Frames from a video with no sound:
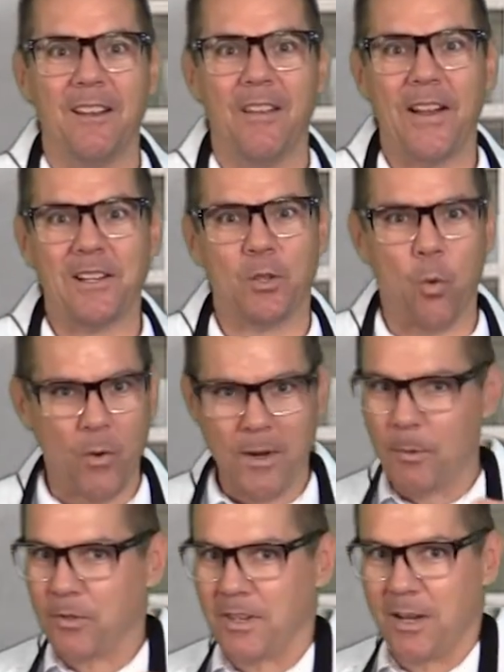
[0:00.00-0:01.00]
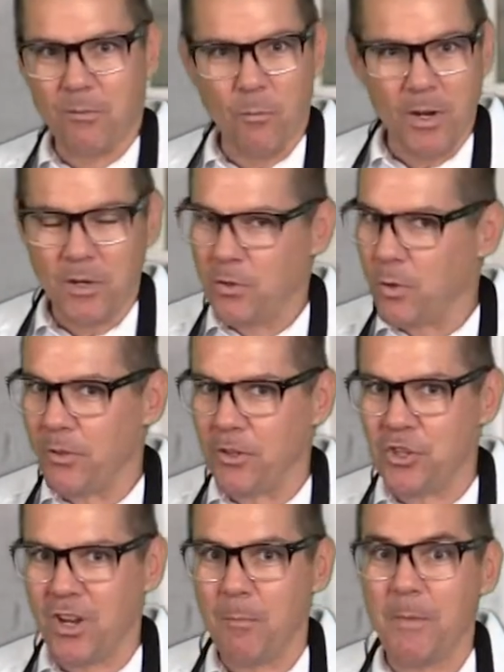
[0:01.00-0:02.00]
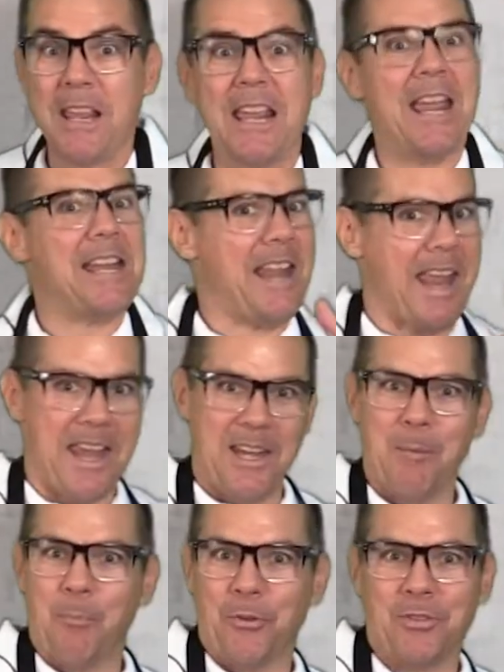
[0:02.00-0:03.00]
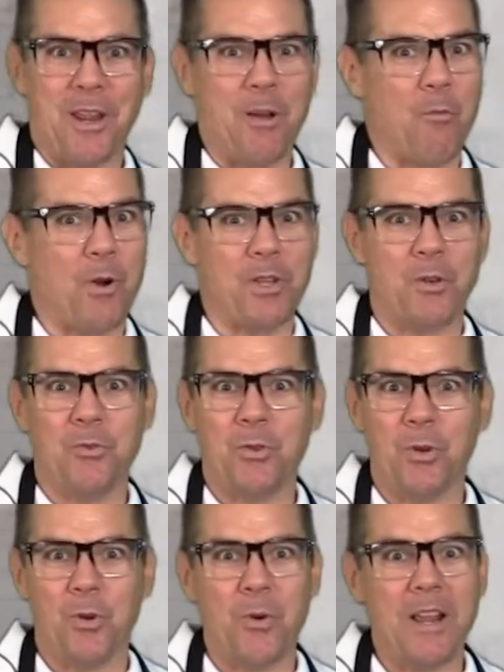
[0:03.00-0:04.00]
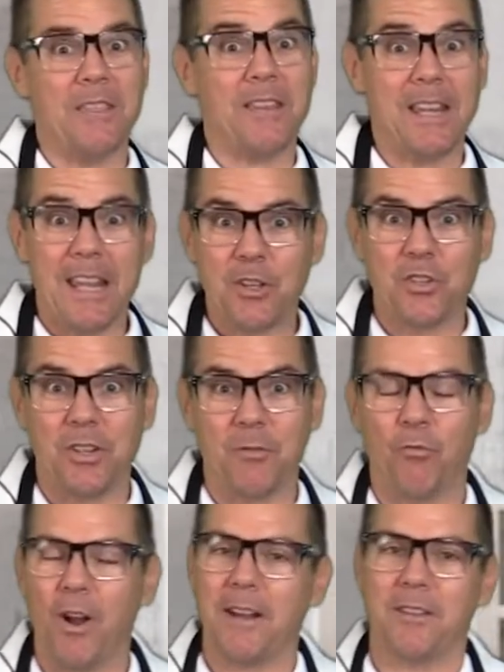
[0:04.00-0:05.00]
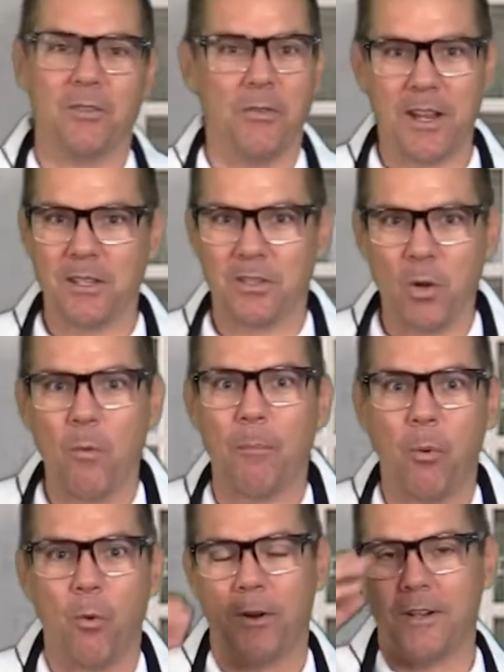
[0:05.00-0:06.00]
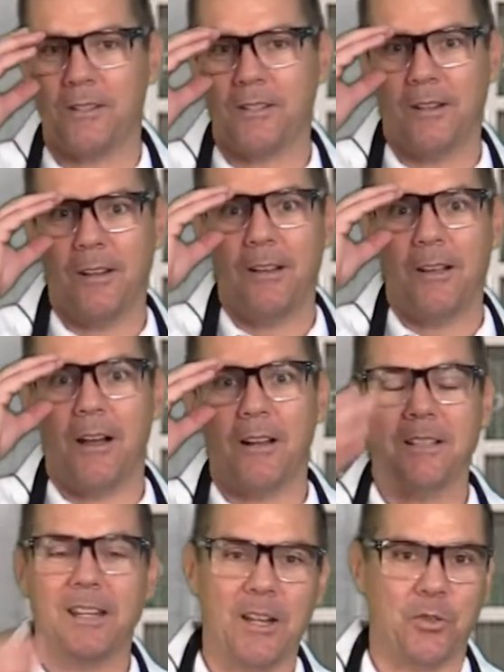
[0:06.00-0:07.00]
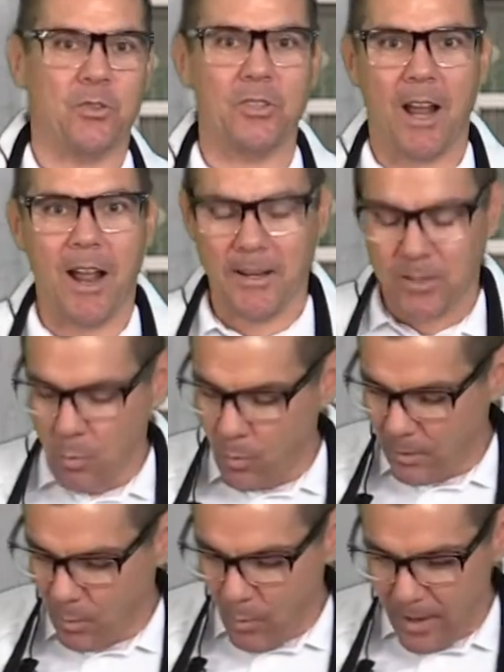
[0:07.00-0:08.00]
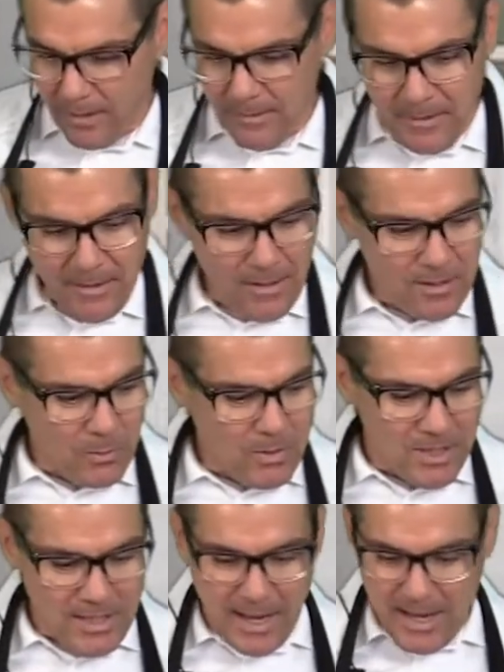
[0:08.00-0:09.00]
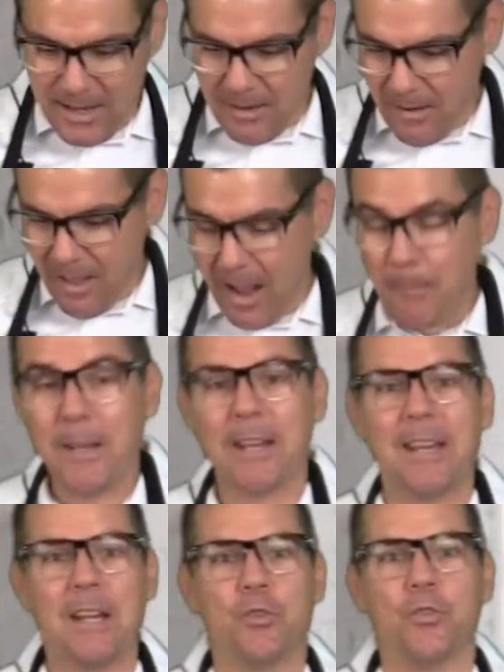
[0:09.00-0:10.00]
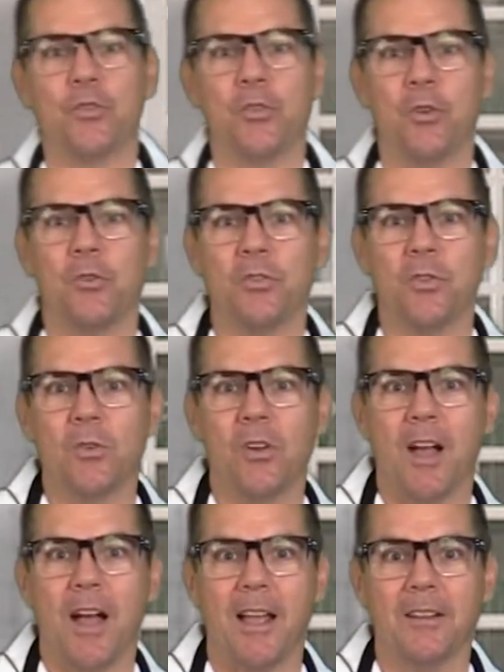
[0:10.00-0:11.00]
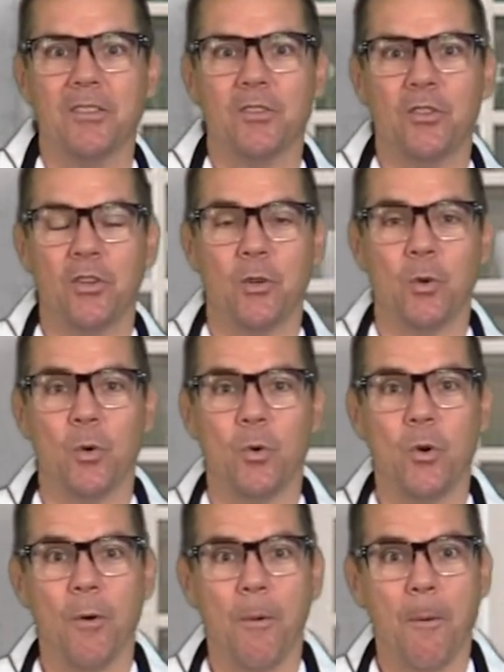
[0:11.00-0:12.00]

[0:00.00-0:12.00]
that's 20% what you do in the gym and 80% what you do in the kitchen, right? So that's so important to get your diet squared away. So today, I'm going to introduce you guys to